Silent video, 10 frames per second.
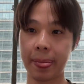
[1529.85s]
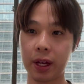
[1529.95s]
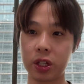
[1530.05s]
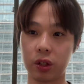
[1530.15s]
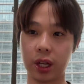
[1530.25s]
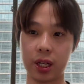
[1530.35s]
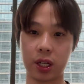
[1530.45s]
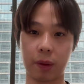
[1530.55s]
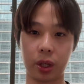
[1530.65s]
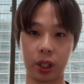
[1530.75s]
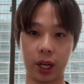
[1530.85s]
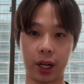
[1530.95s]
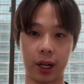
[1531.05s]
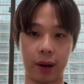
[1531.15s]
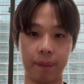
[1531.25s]
So that is something that
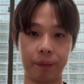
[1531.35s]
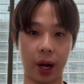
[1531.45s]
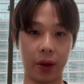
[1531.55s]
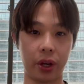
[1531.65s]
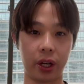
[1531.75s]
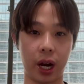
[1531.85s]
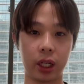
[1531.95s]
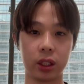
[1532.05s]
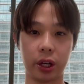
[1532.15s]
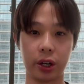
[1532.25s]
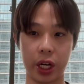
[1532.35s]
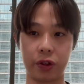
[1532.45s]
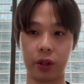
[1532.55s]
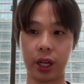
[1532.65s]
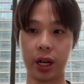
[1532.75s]
I think EigenLayer has
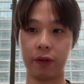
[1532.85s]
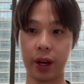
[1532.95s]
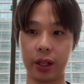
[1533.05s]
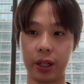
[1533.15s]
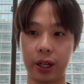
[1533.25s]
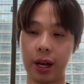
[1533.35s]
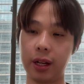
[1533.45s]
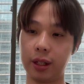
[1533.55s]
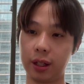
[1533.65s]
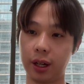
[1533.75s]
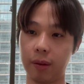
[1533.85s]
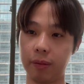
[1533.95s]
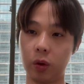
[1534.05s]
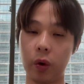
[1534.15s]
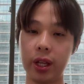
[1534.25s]
really innovated. And
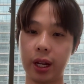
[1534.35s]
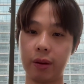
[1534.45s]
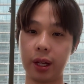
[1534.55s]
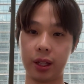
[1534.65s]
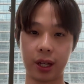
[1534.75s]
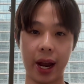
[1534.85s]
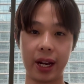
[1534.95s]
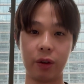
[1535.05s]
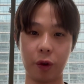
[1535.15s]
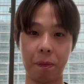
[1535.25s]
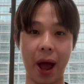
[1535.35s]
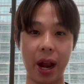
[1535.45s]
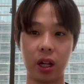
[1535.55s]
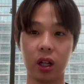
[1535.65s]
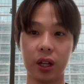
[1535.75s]
the way that it tied in with
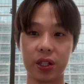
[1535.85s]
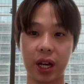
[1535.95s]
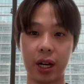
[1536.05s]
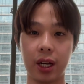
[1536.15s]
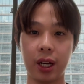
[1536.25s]
Pendle is that